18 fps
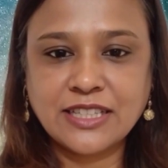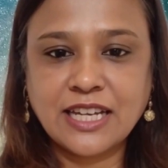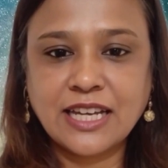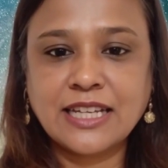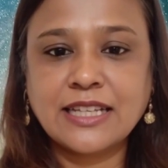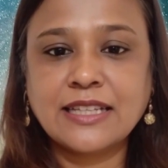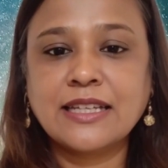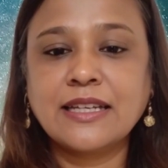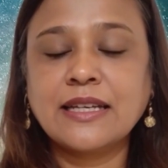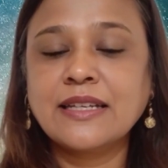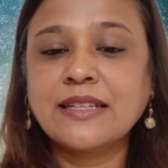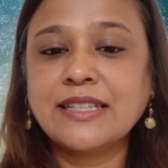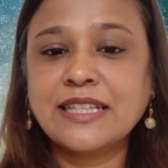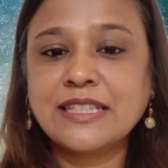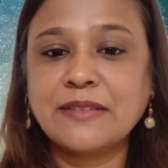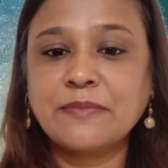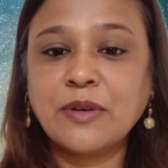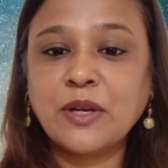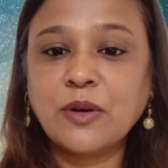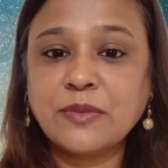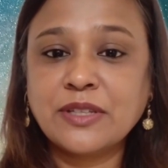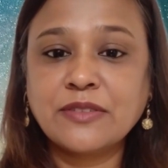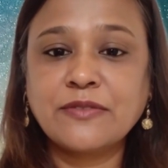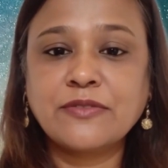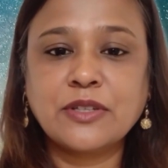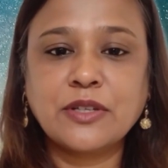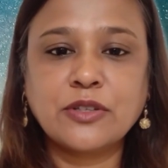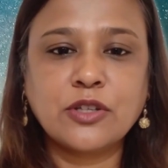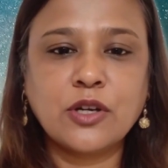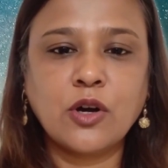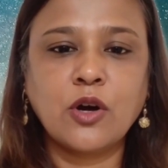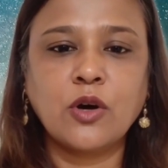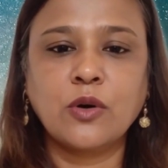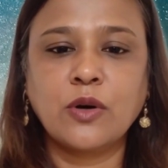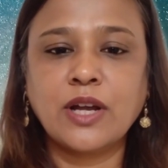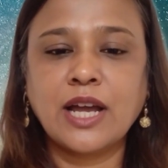night, this moment filled the
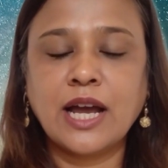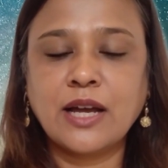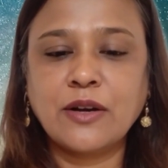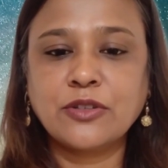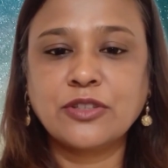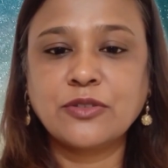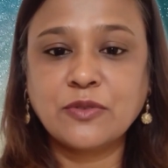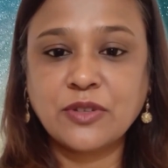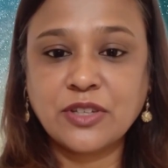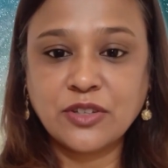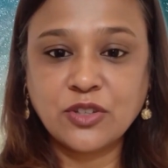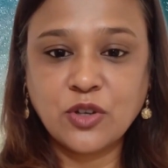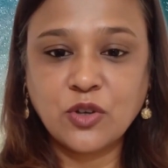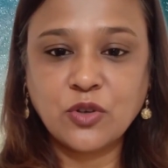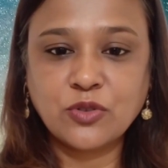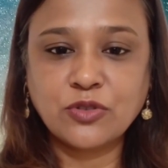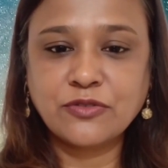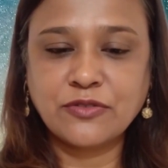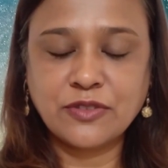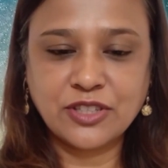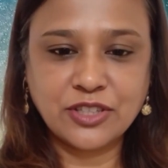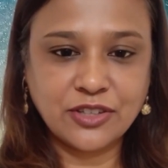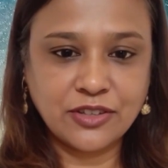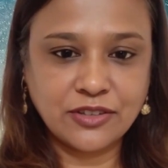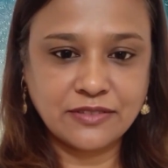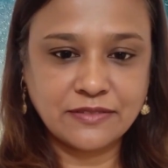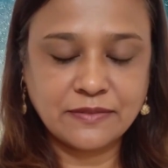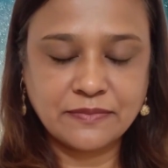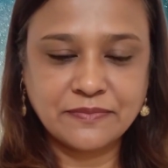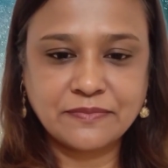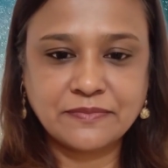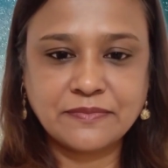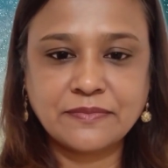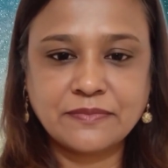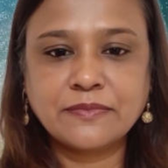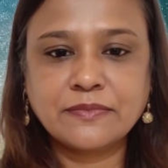whole house with a cold fear.
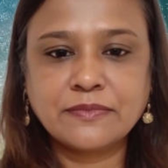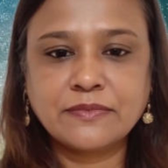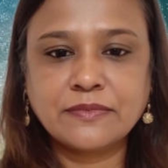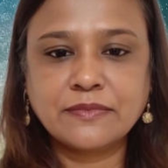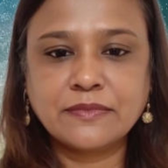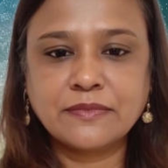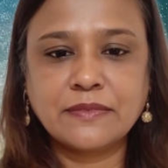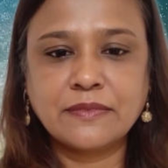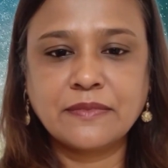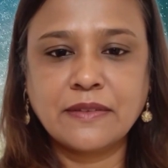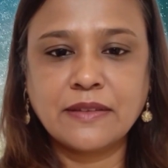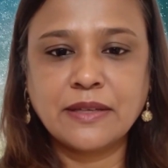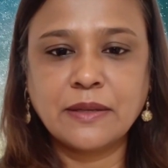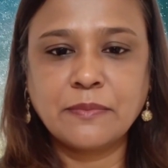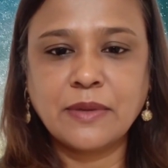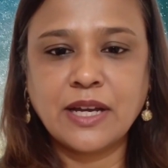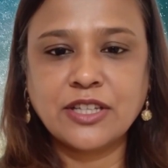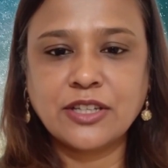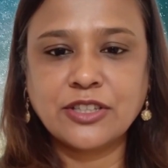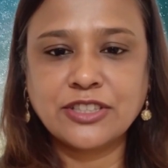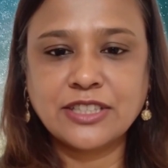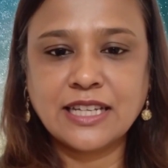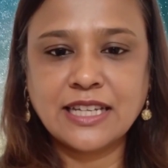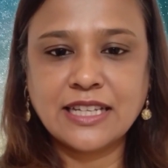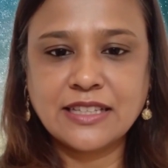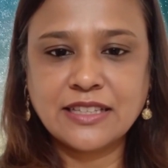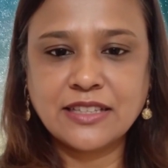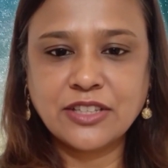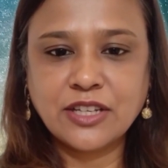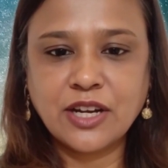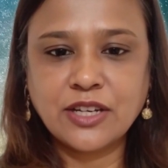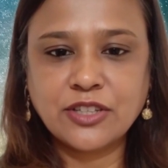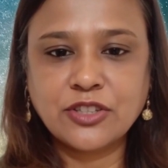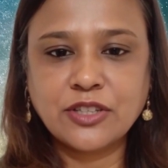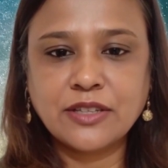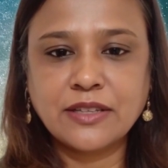The mother said,
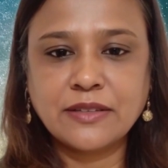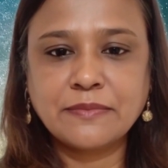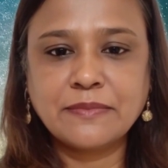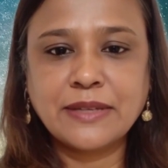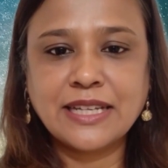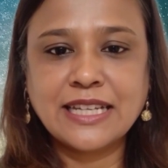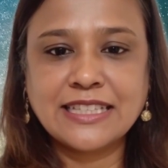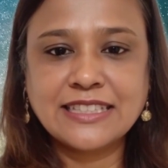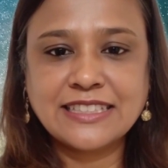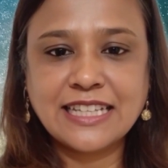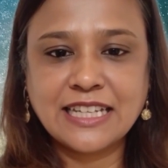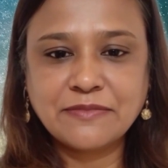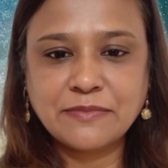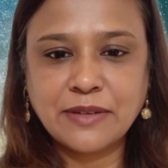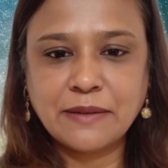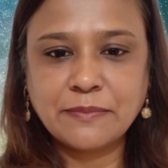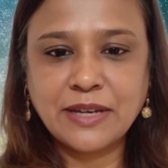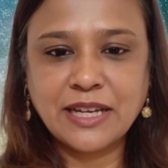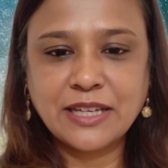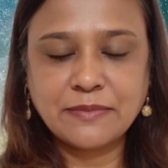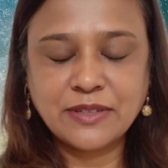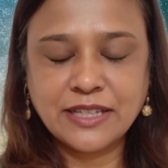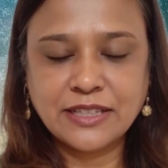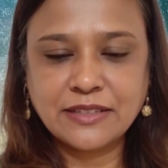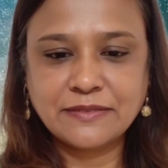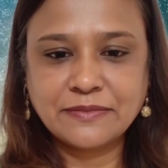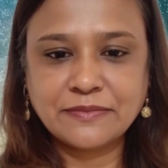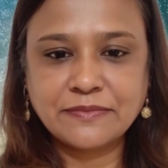"Doctor, please save my baby."